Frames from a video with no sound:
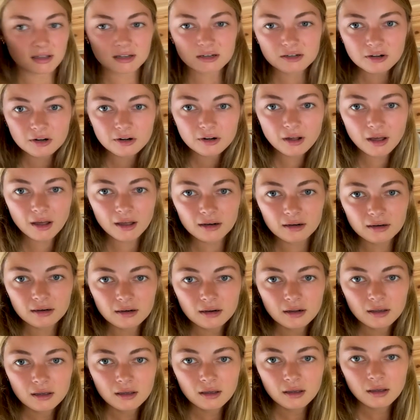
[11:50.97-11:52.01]
that turn on.
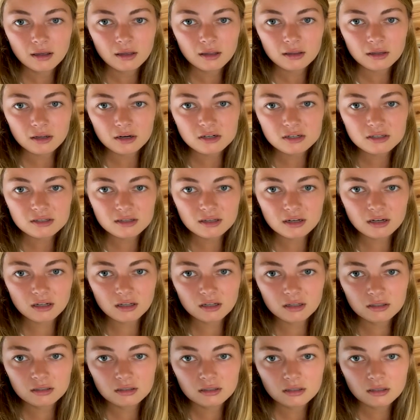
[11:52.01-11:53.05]
They're just
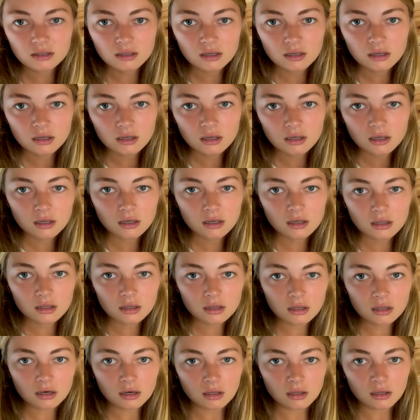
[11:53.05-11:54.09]
little,
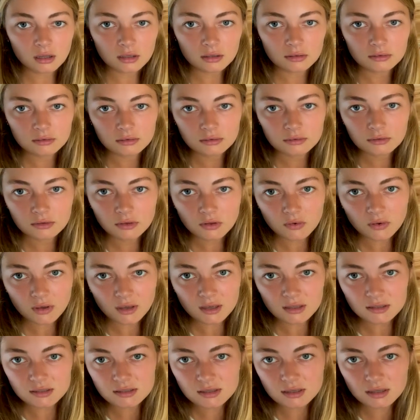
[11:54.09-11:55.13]
you
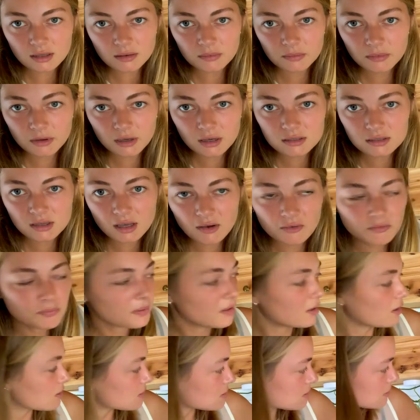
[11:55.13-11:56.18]
can't see them because I have
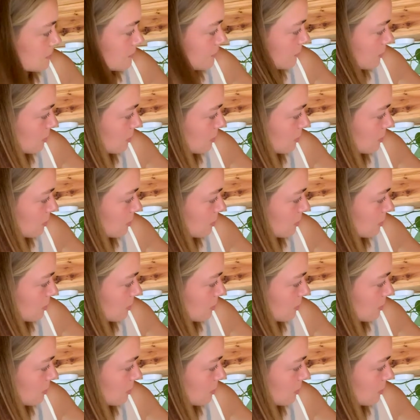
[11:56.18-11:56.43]
plants.